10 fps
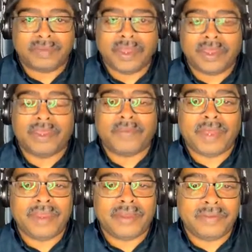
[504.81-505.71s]
Am
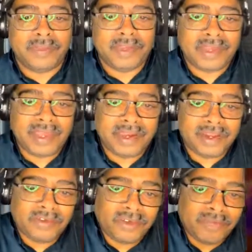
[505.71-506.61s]
I going to be
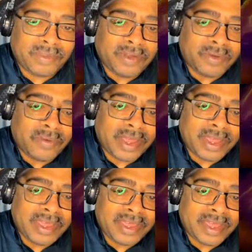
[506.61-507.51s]
taking a trip to
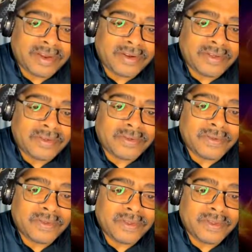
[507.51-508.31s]
Hawaii? I don't know.